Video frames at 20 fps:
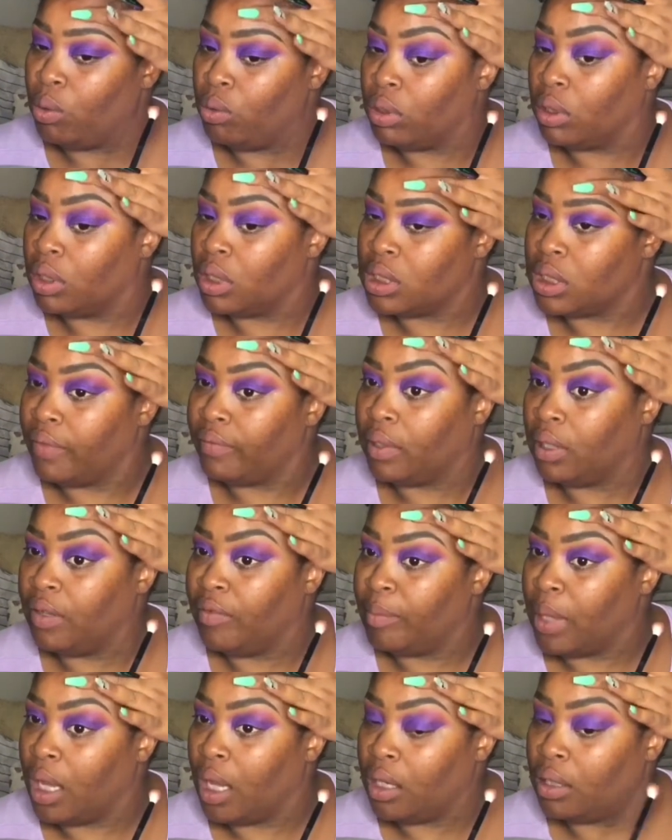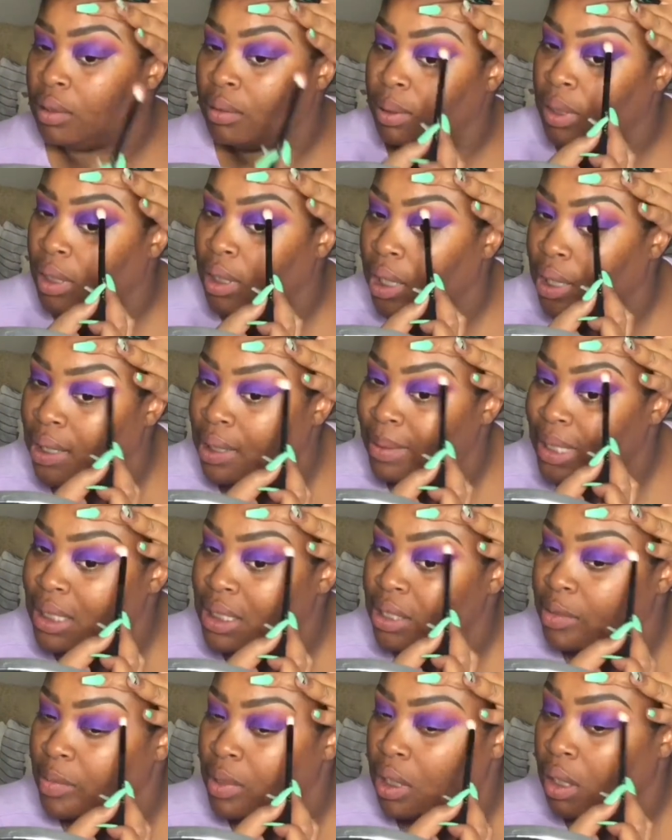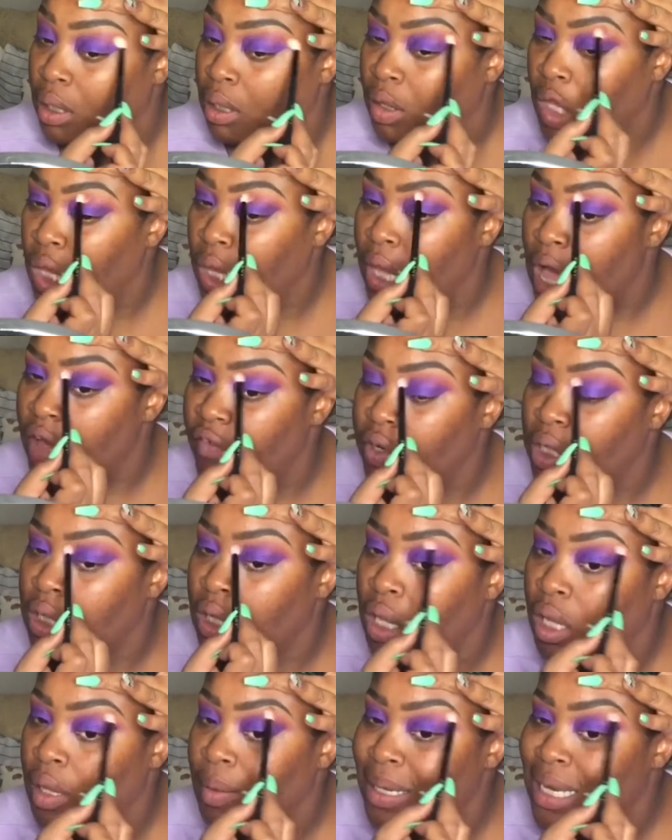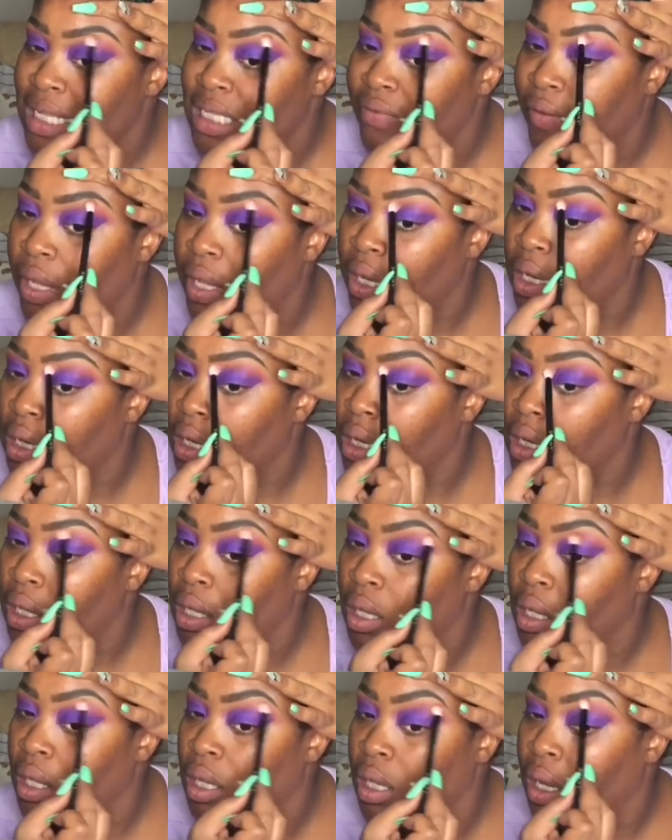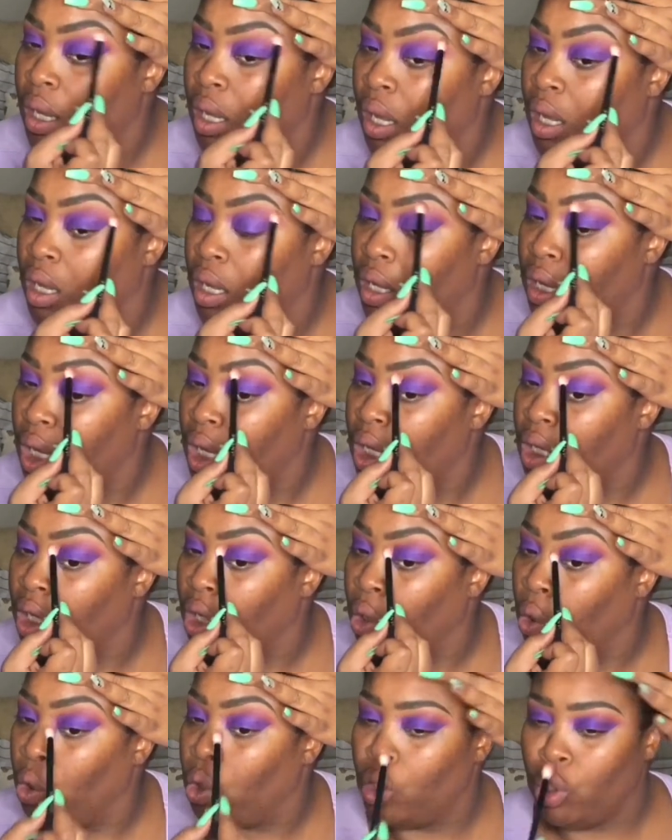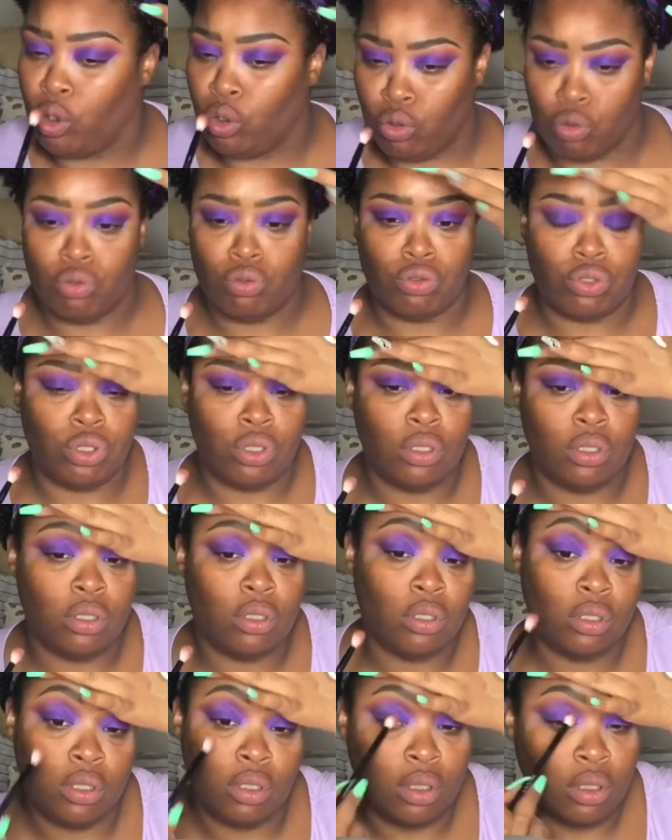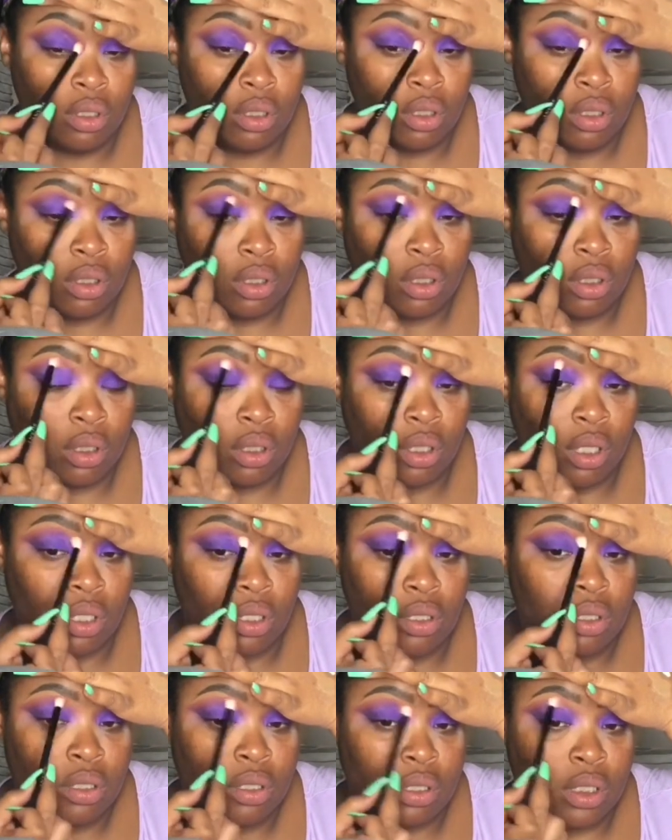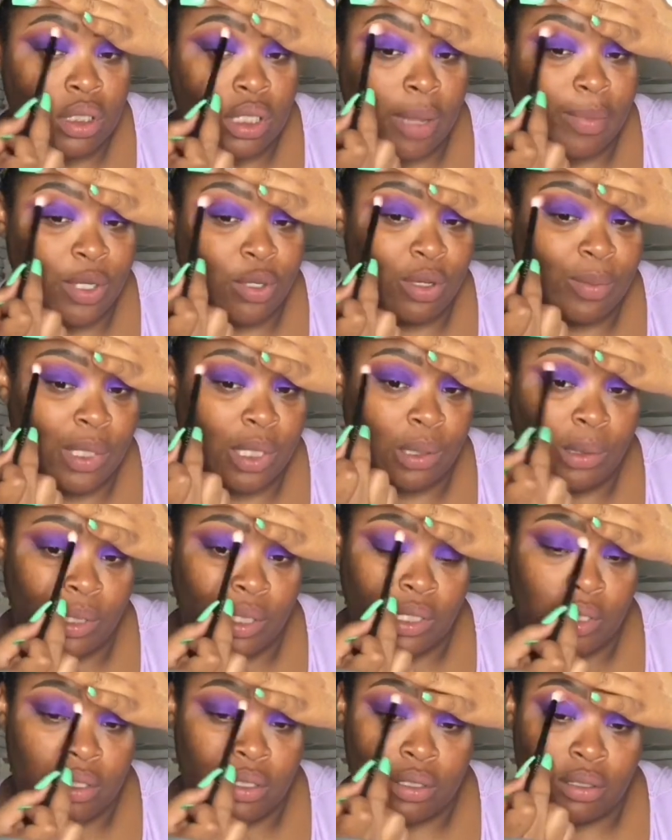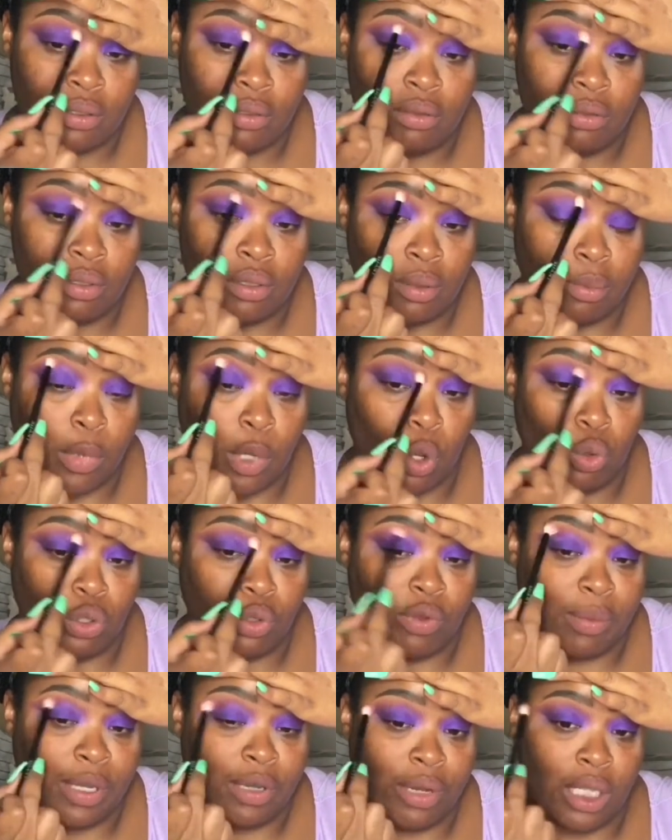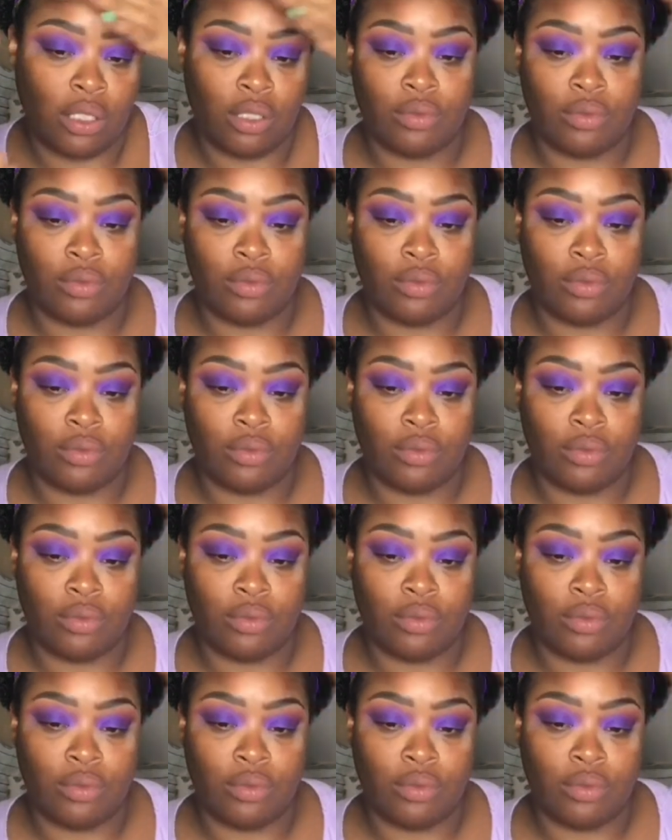on that brush, it's only going to take the products that are already there and blend it all in. I'm lifting my eye because I'm just trying to